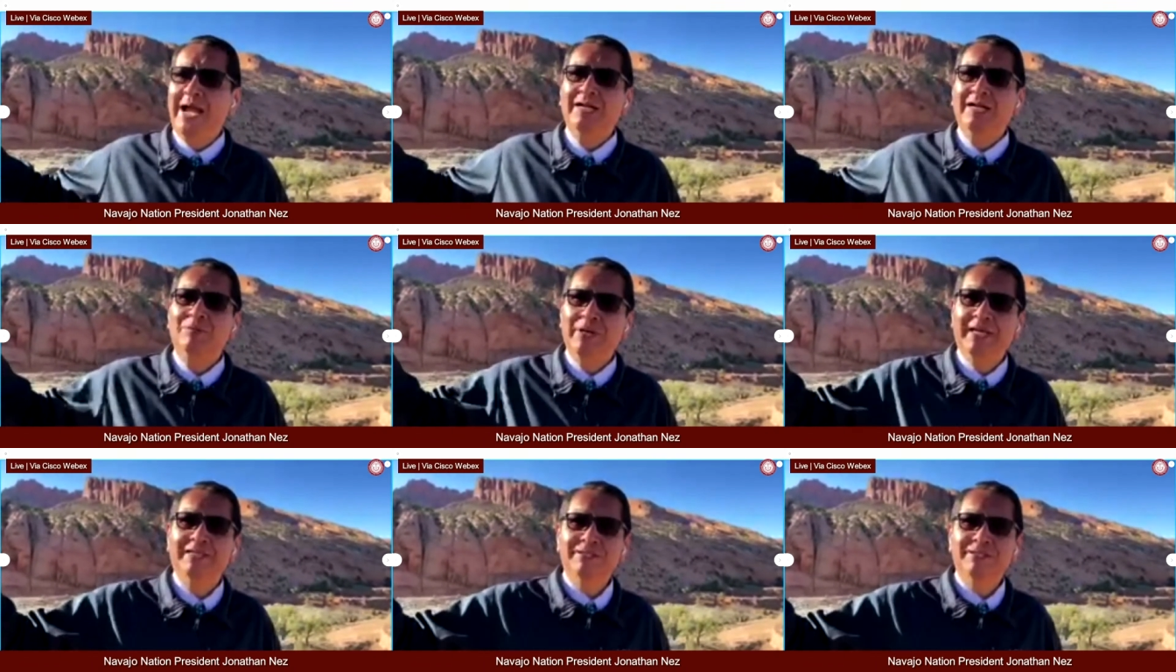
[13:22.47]
back
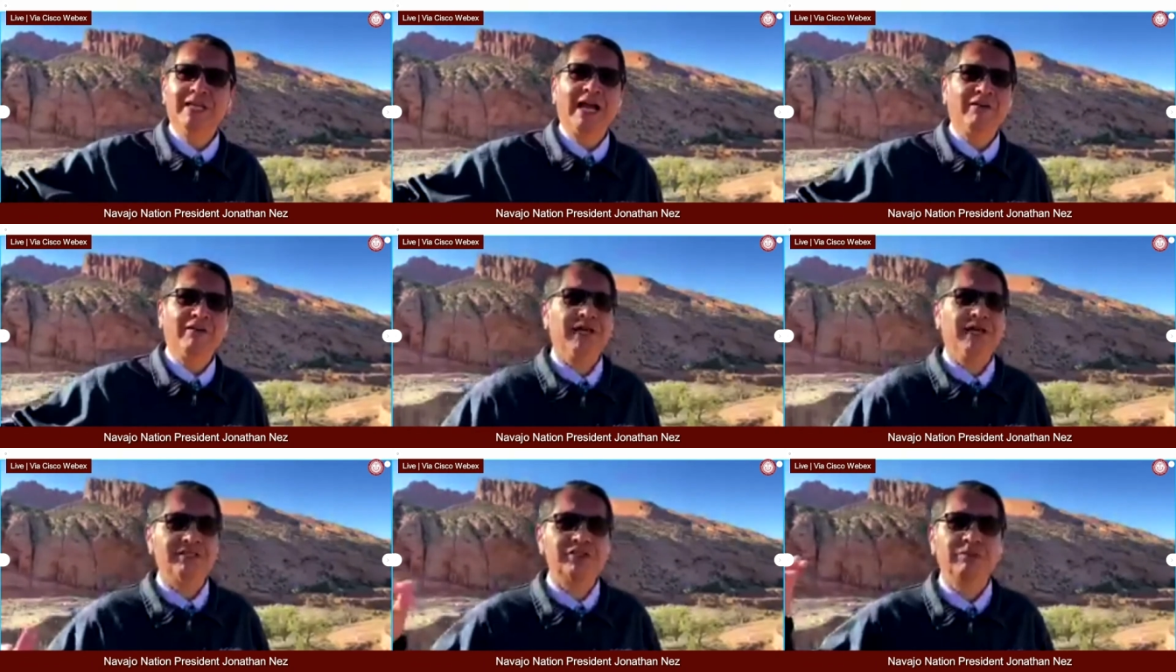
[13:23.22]
way to
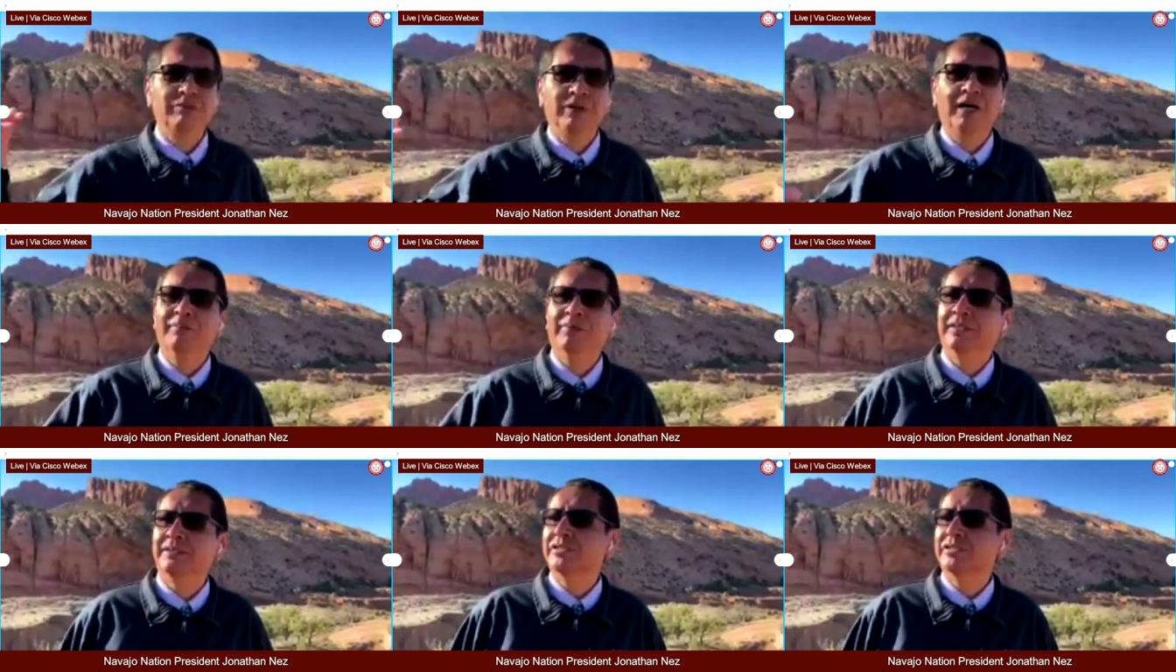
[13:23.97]
Navajo National
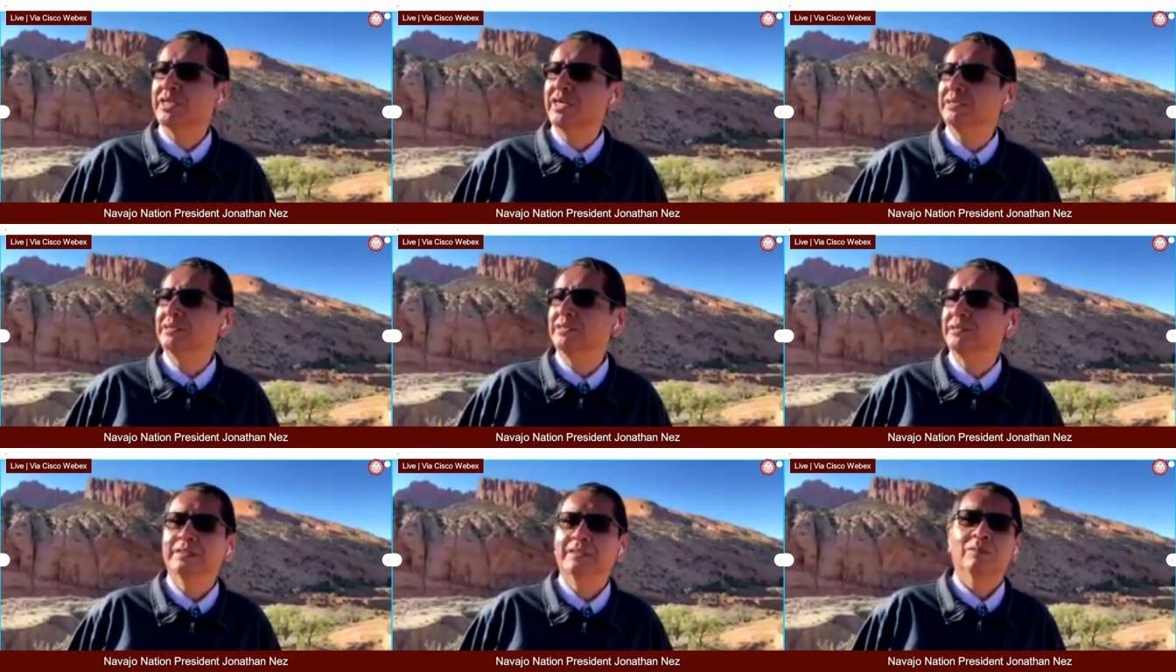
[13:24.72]
Monument into
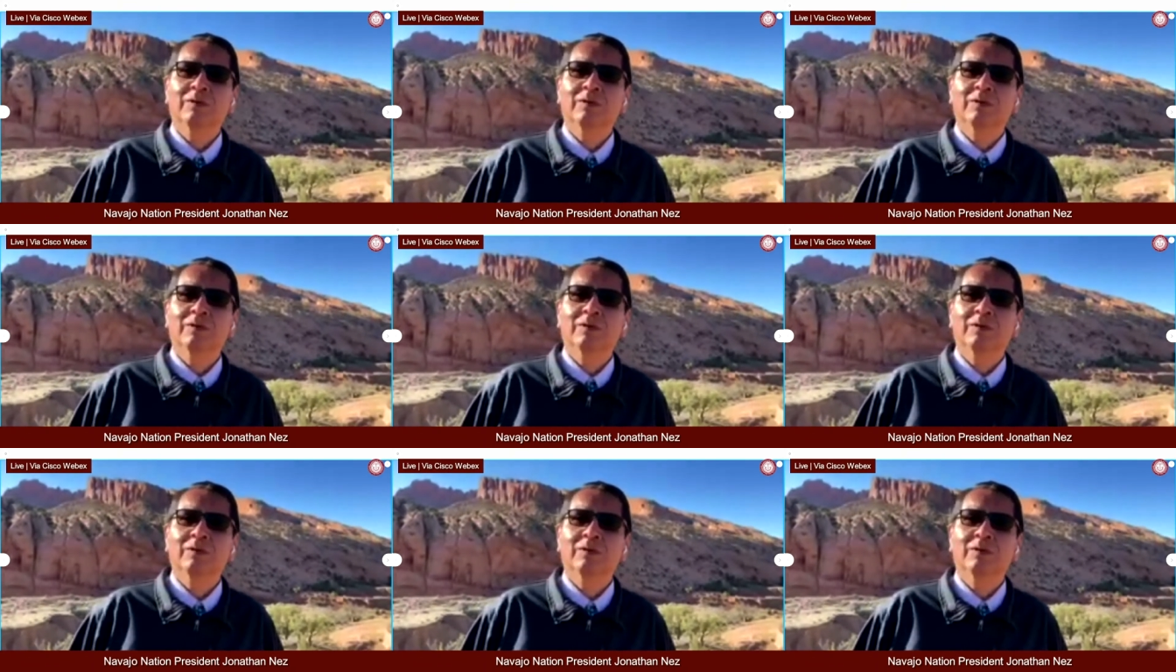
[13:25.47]
Shanto.